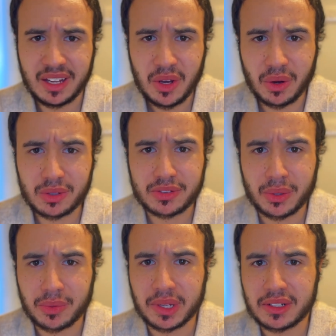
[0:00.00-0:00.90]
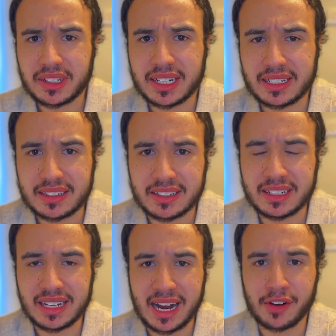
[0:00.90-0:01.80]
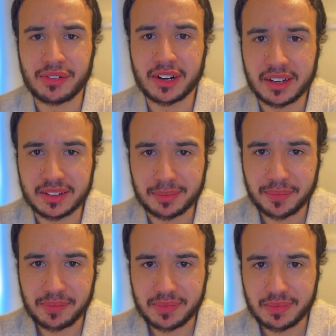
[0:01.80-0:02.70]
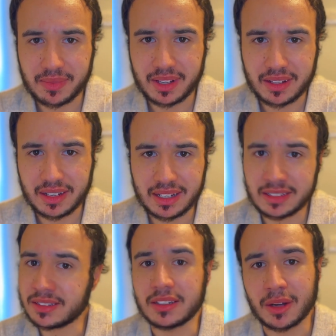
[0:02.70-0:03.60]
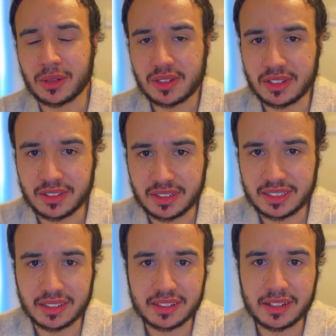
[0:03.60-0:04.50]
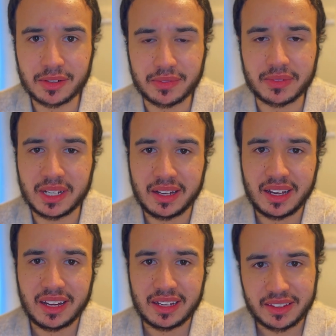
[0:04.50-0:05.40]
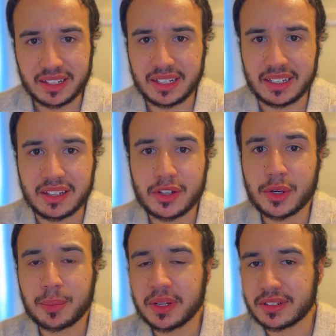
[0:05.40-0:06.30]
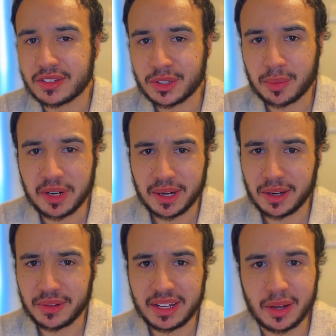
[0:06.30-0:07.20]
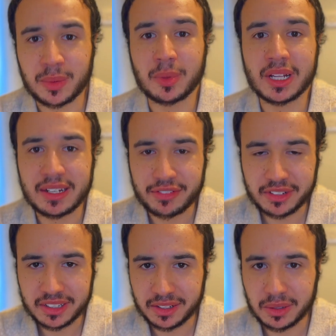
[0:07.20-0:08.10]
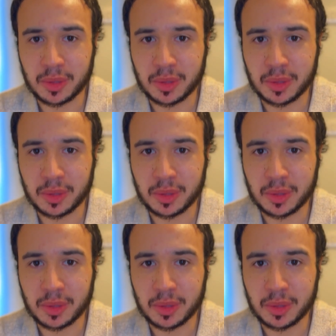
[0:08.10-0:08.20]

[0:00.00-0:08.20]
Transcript: Also, if we look at Africa as the continent itself, the Europeans talk about how they uplifted.